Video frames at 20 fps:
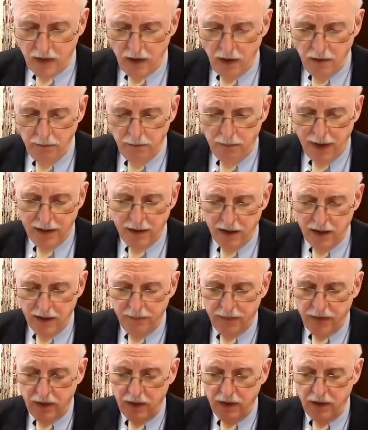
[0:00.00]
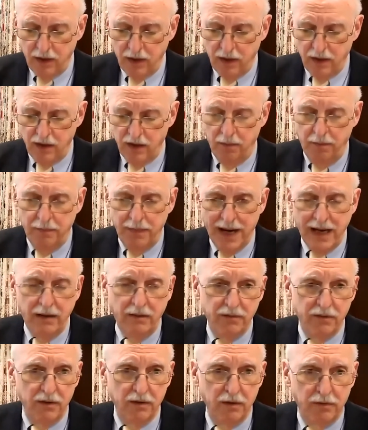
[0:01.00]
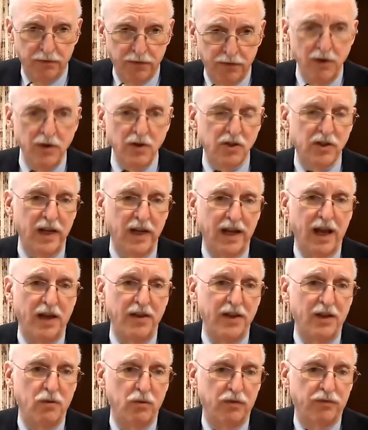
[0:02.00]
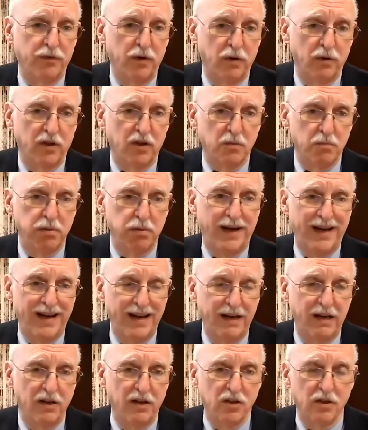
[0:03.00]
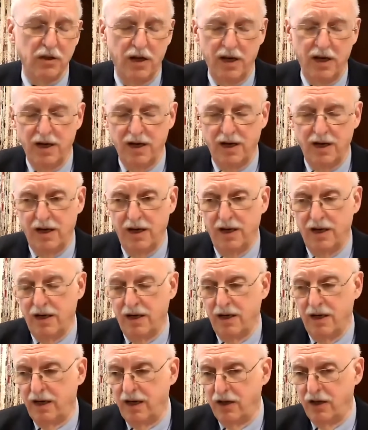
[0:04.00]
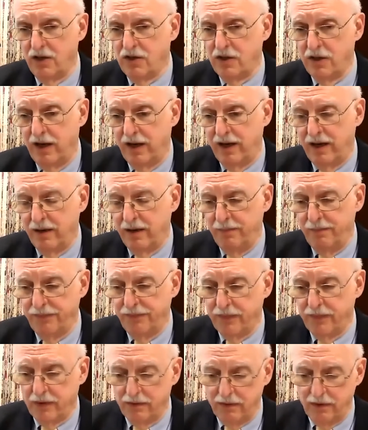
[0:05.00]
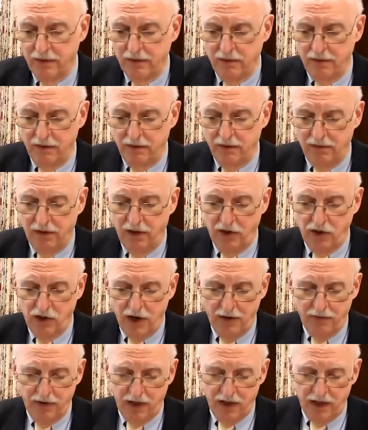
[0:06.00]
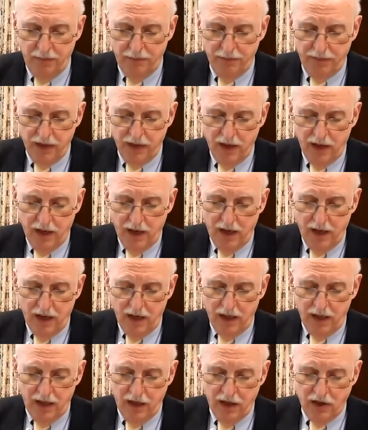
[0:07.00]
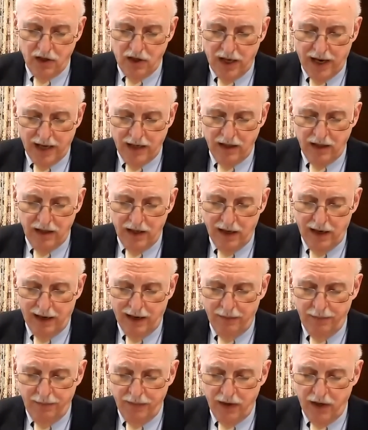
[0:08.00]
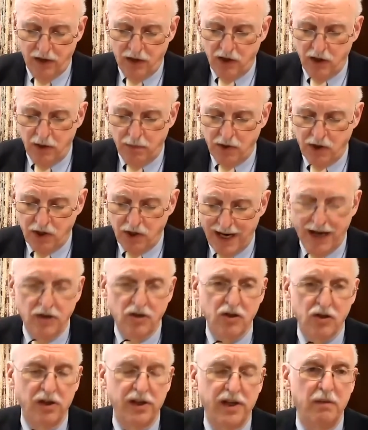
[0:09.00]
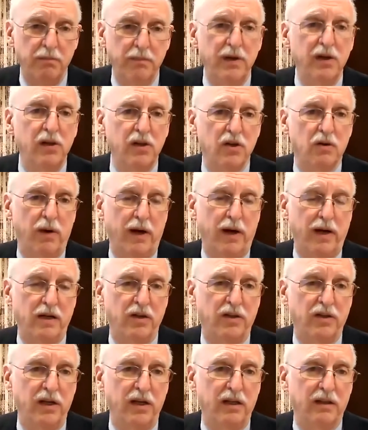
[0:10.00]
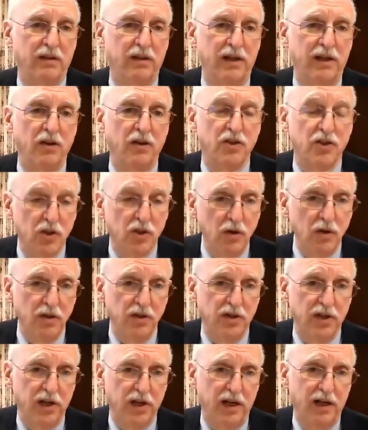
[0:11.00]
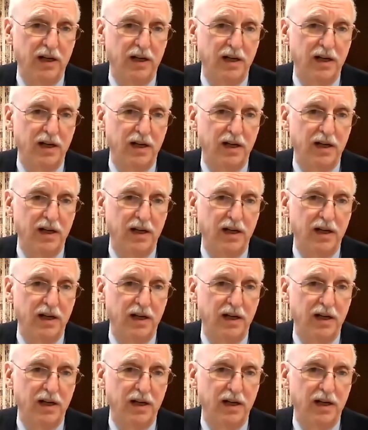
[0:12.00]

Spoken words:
But the first thing I think for explaining its longevity is that it substantially ameliorated the uncertainty